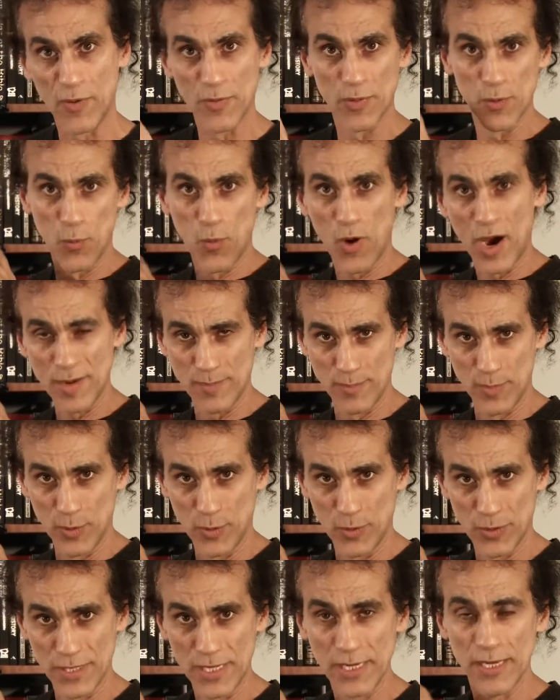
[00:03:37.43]
on the
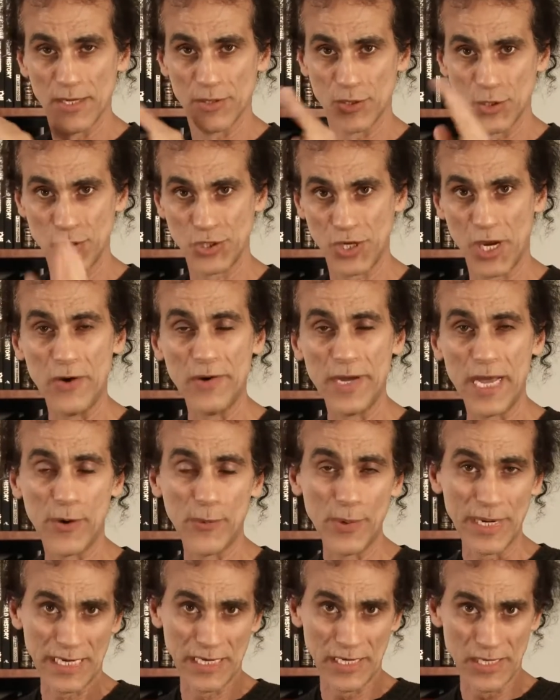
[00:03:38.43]
whiteboard to show
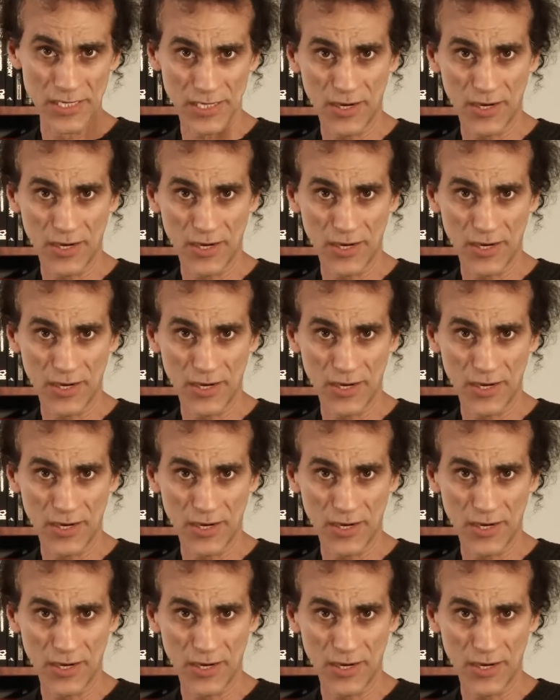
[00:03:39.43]
how we can